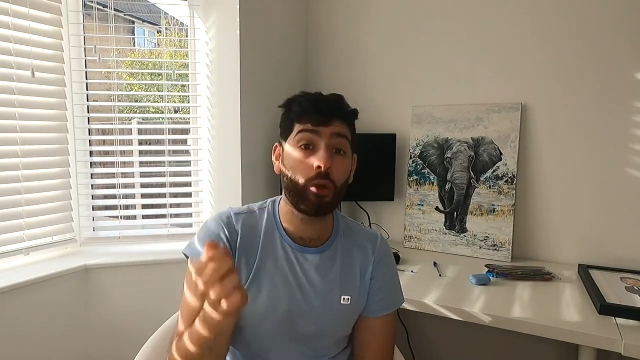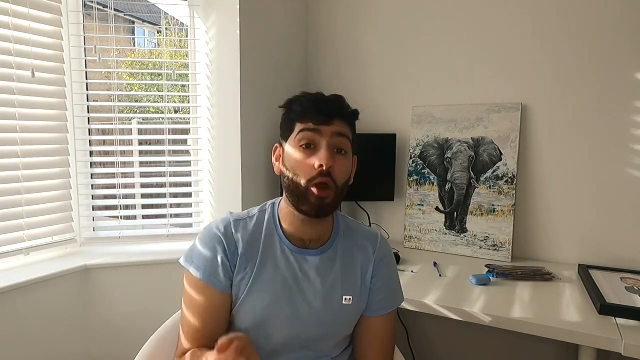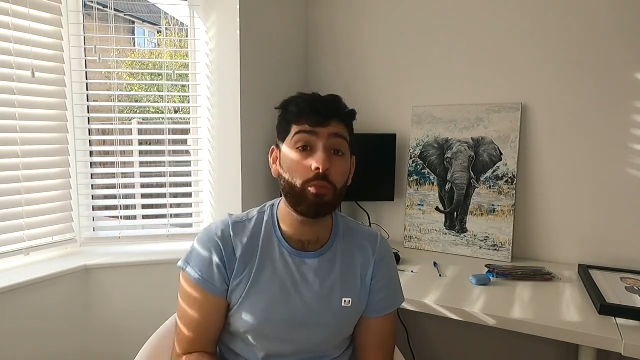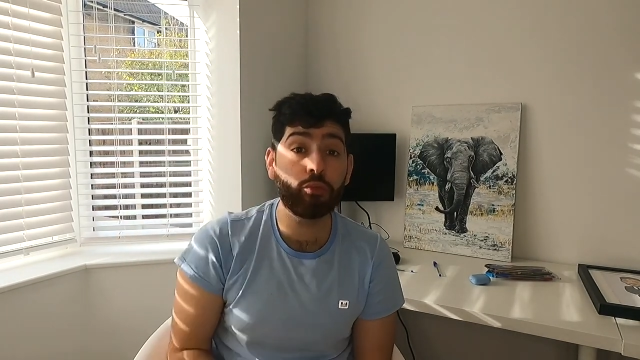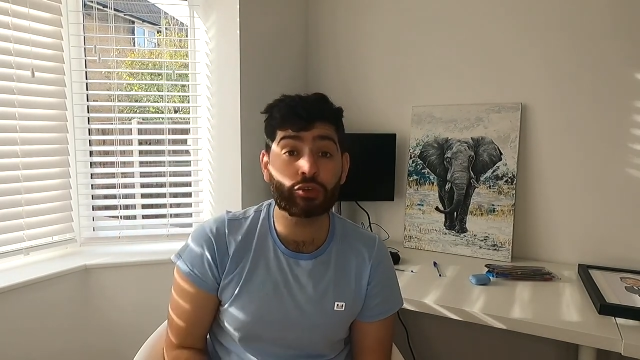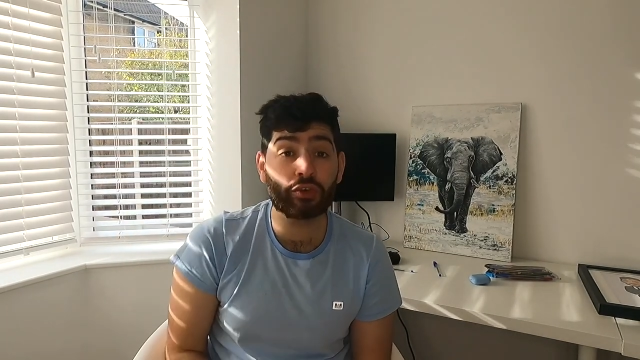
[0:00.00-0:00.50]

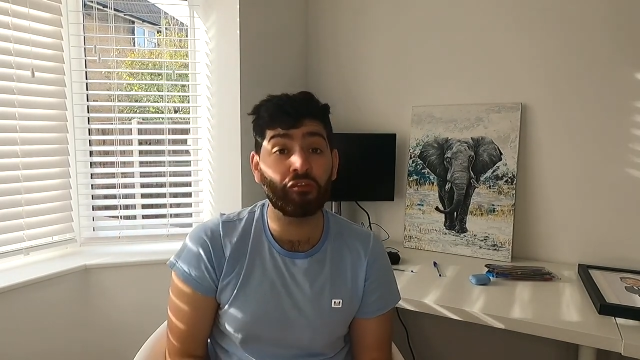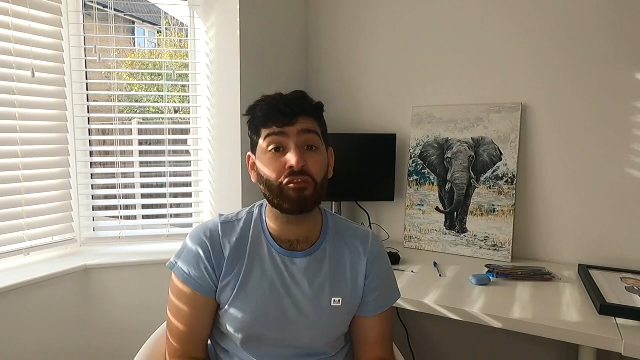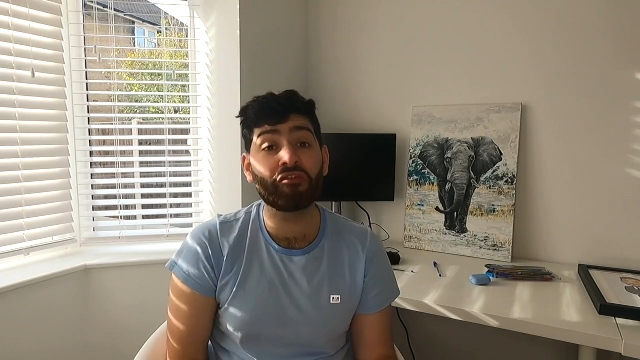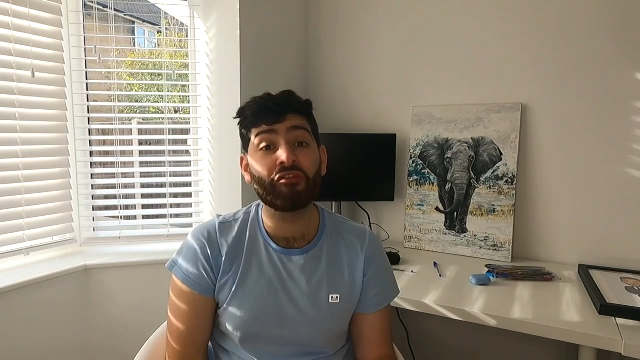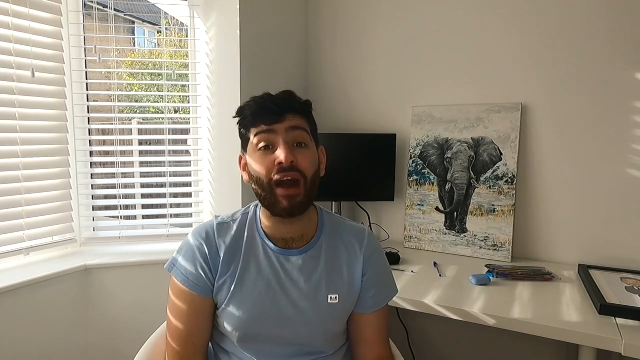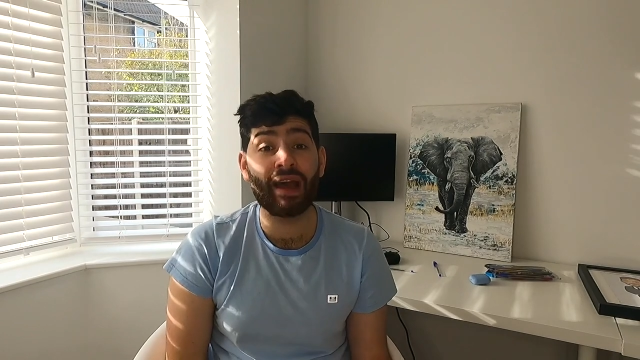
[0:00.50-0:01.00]
Pope was
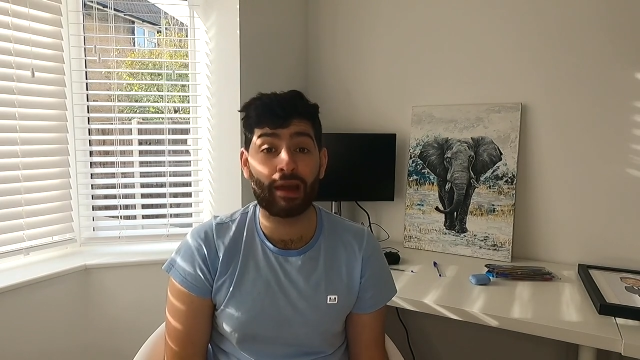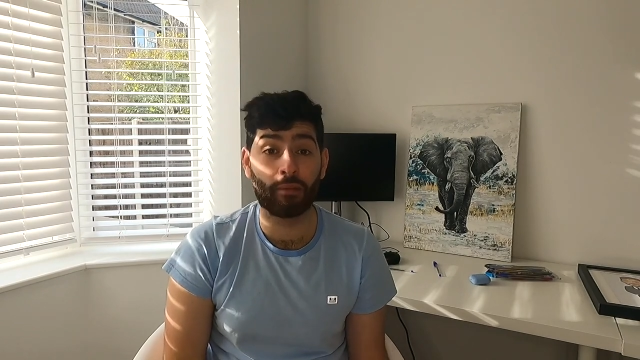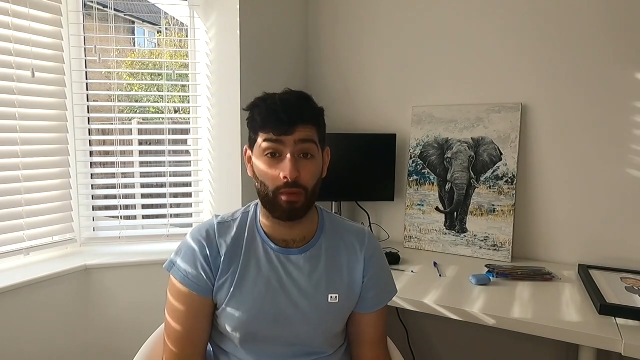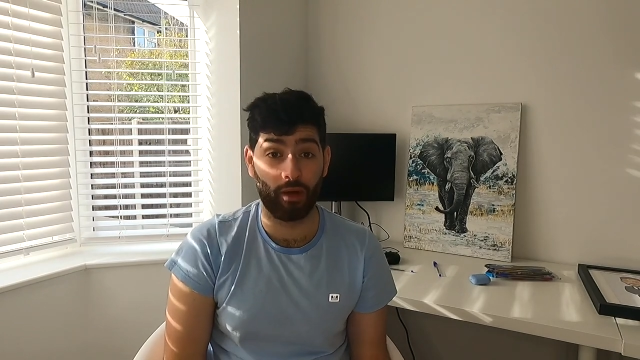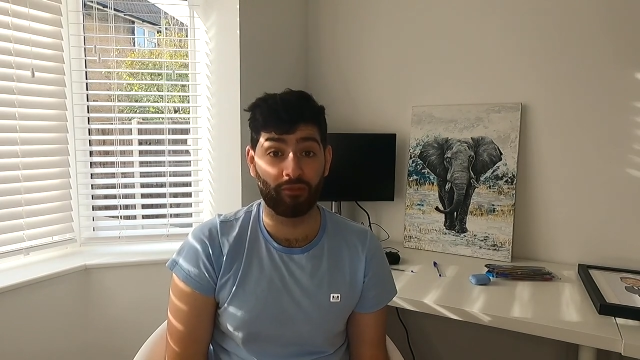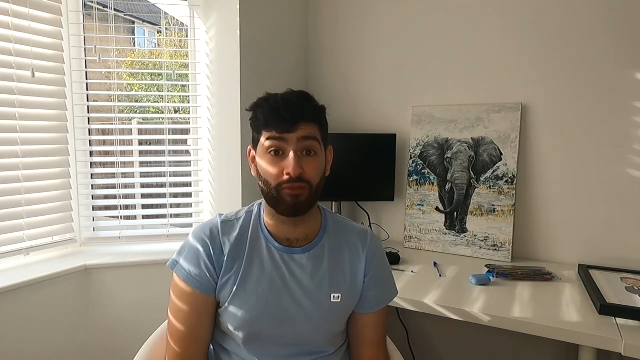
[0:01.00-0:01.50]
on fire,
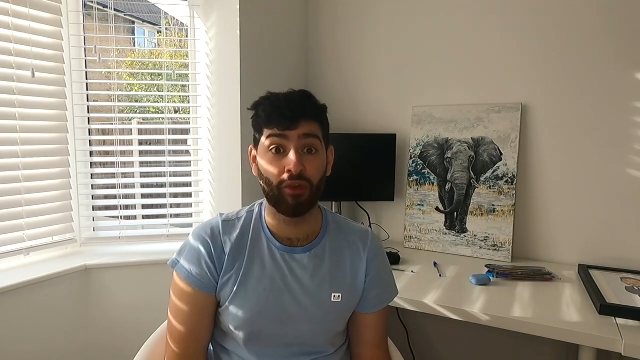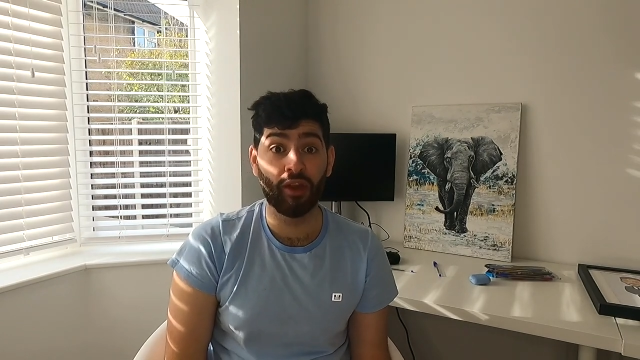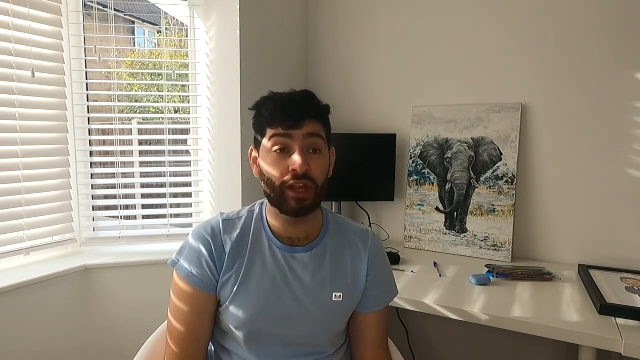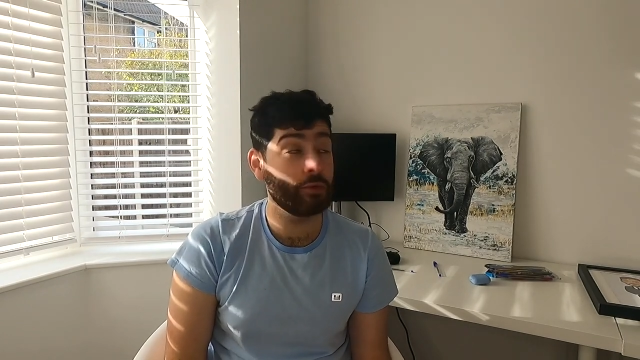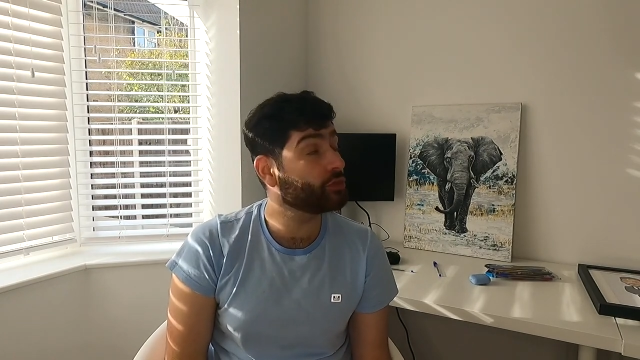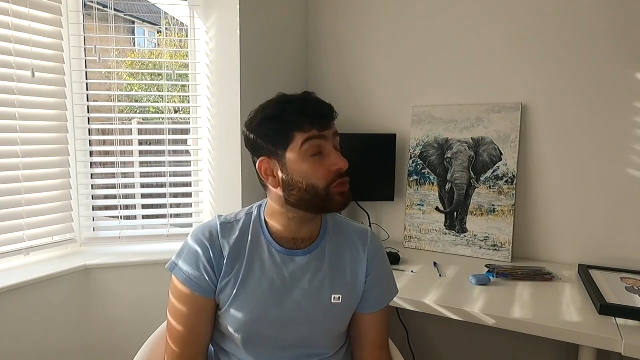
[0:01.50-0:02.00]
bruv.
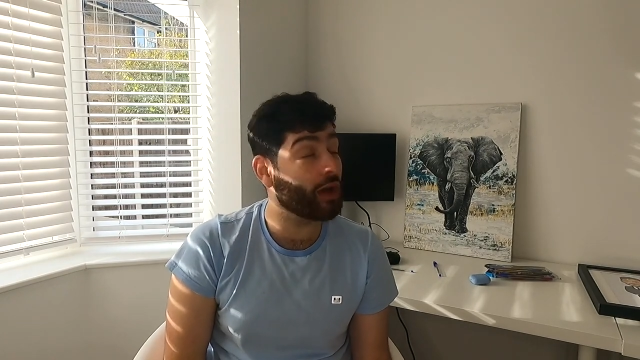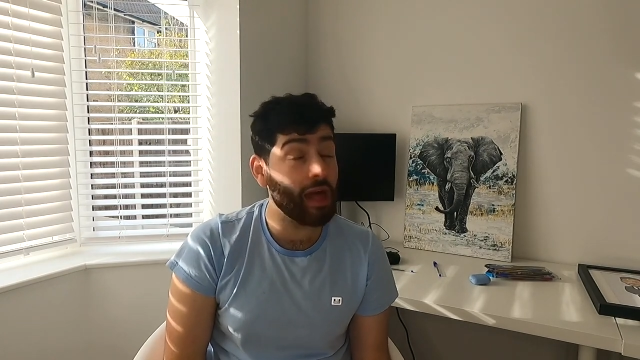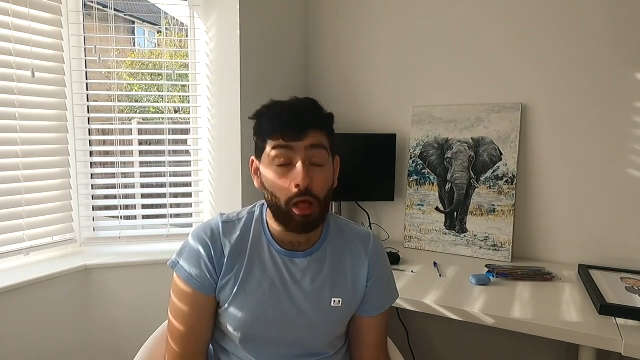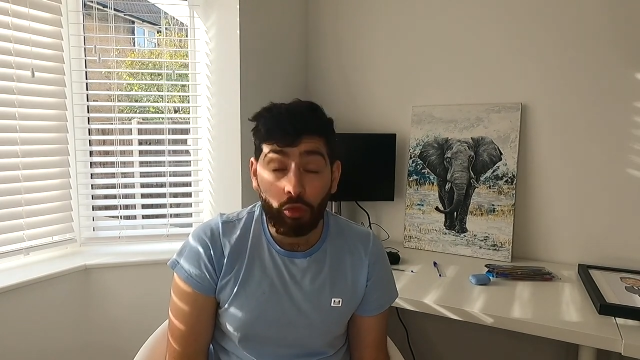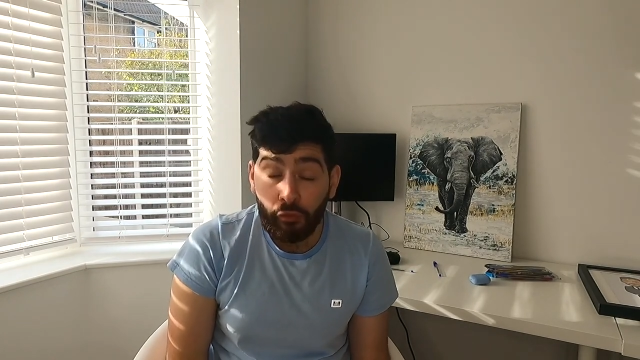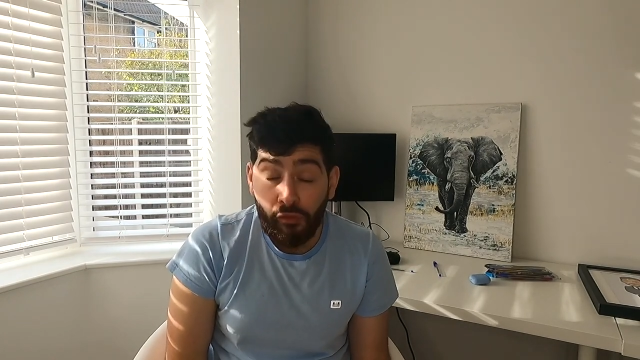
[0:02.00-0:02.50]
He was
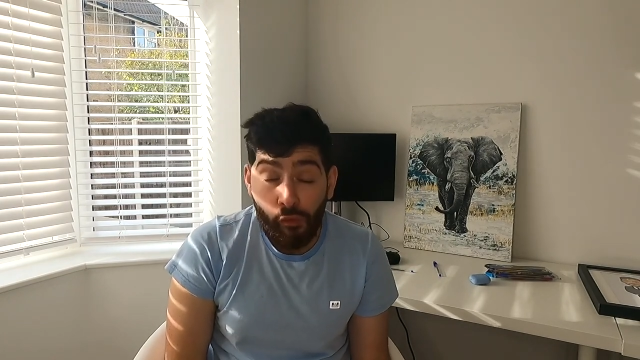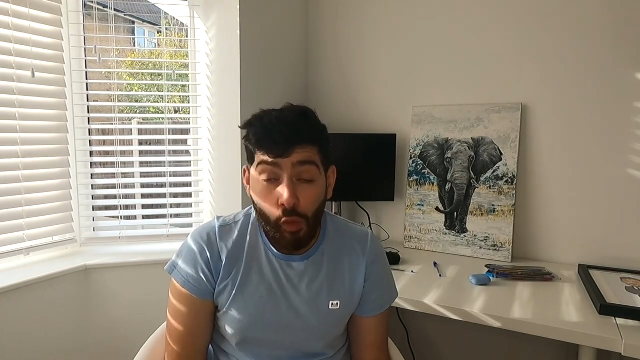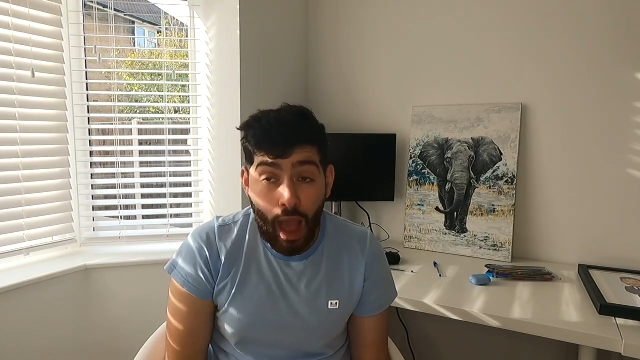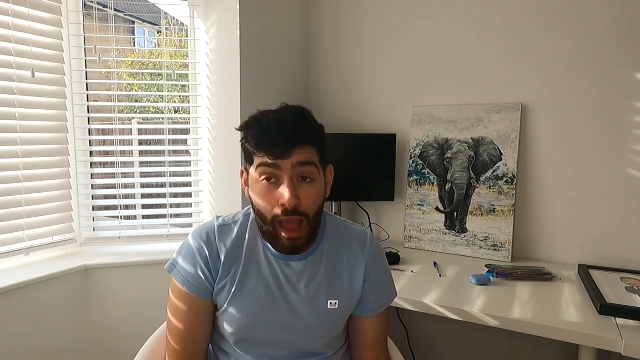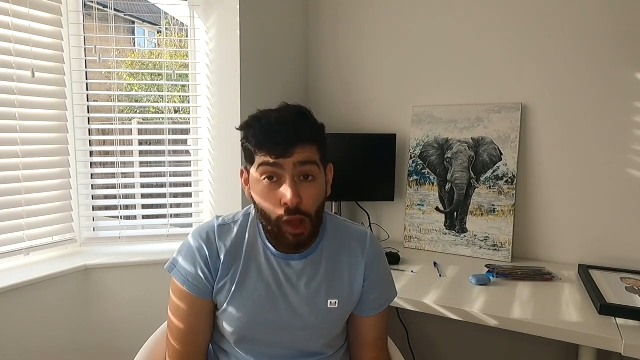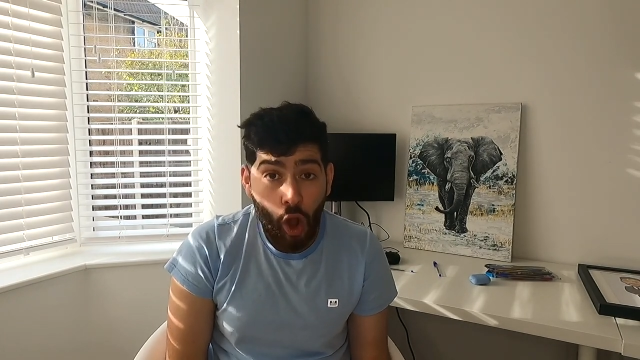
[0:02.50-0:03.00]
El
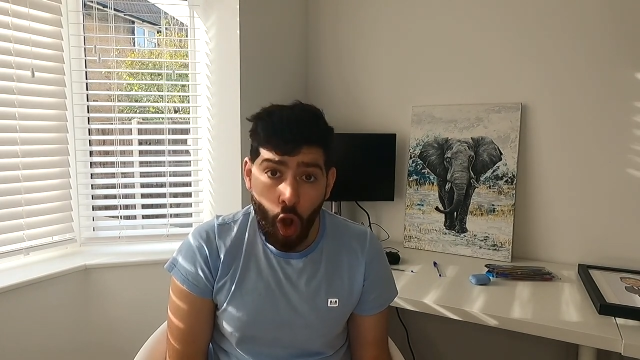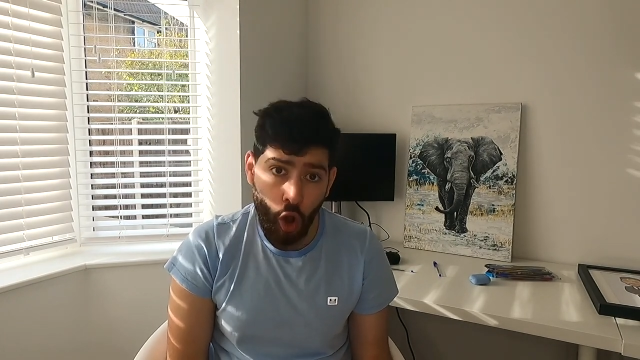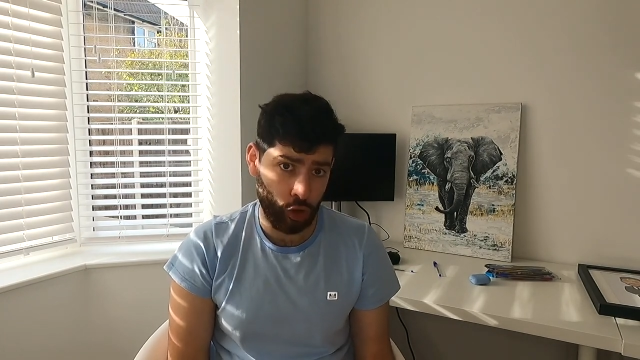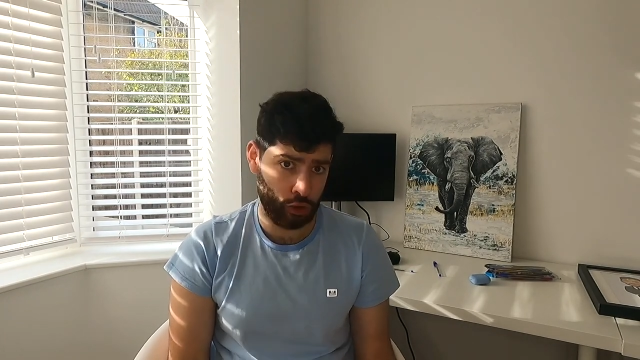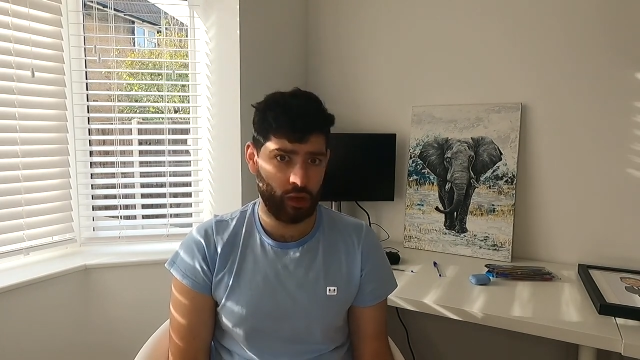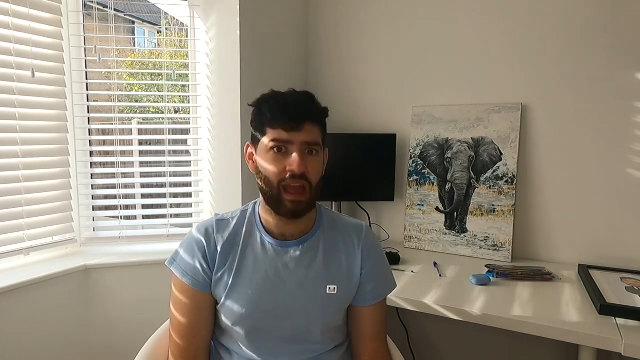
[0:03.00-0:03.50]

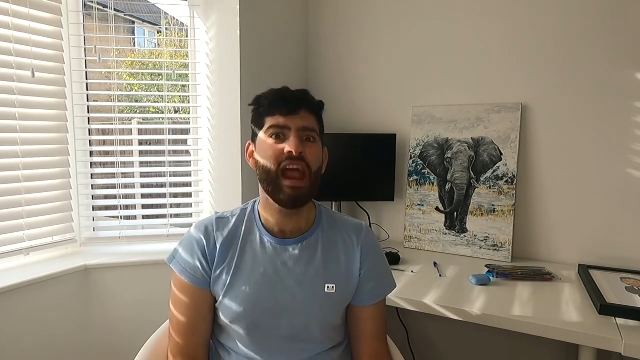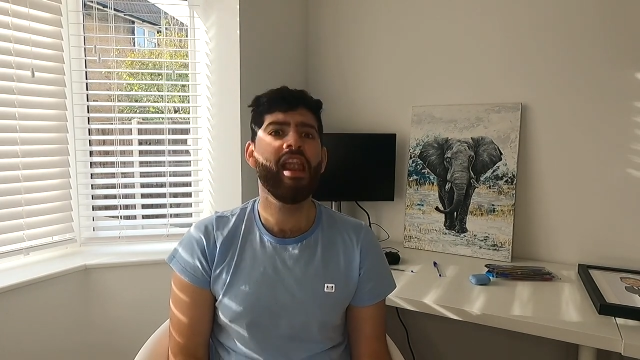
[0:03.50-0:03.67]
Fuego.